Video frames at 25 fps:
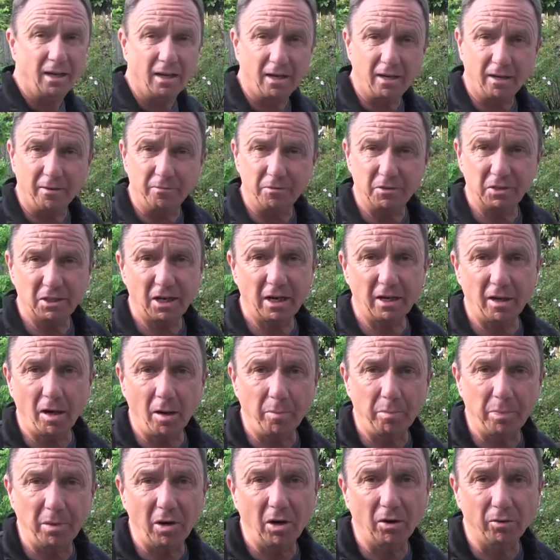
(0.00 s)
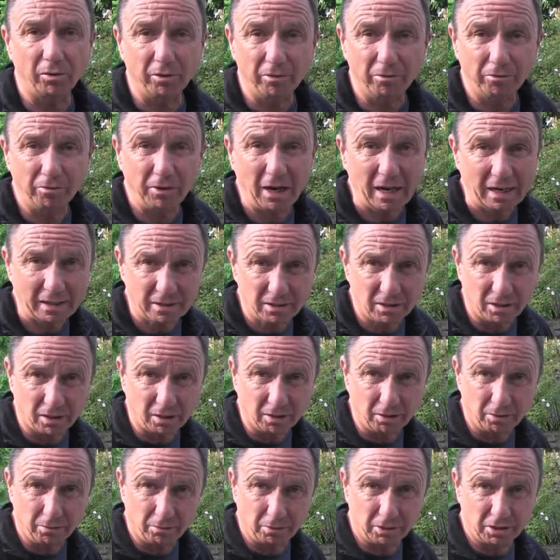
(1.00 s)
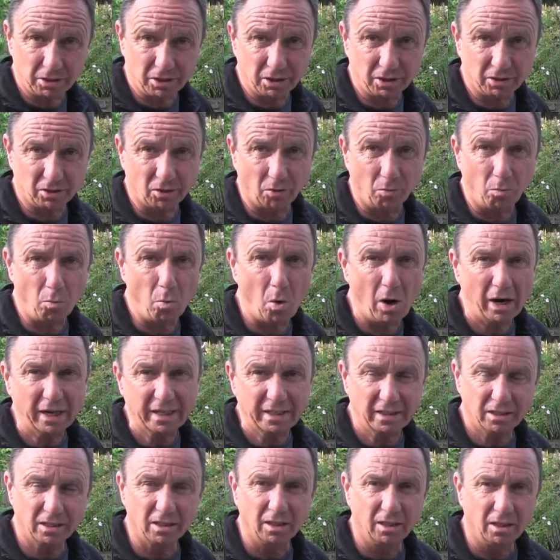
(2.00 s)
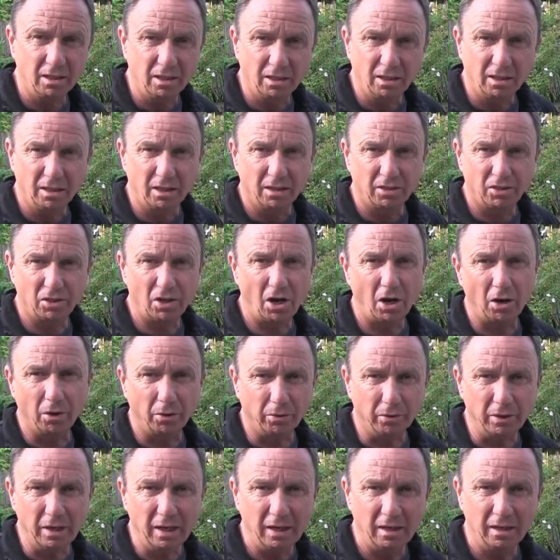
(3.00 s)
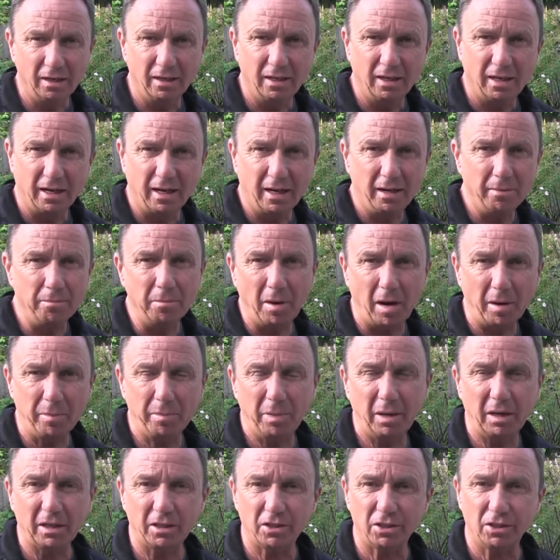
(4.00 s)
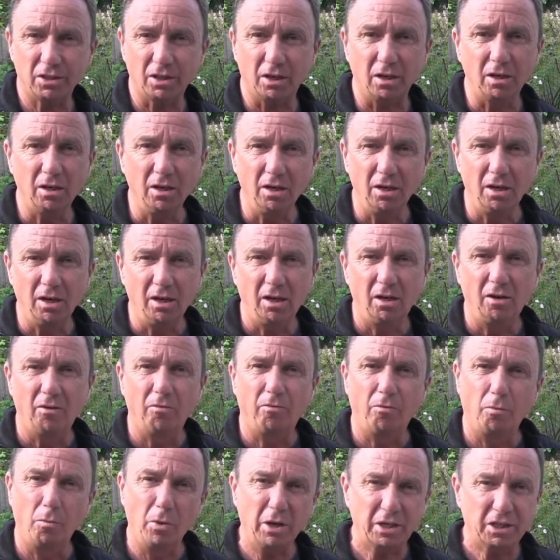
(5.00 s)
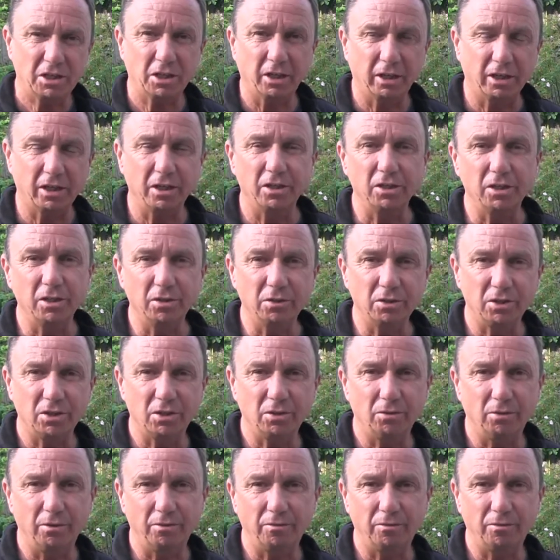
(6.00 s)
and I've set up a reflector, which is a white tone in my picture, which I can use to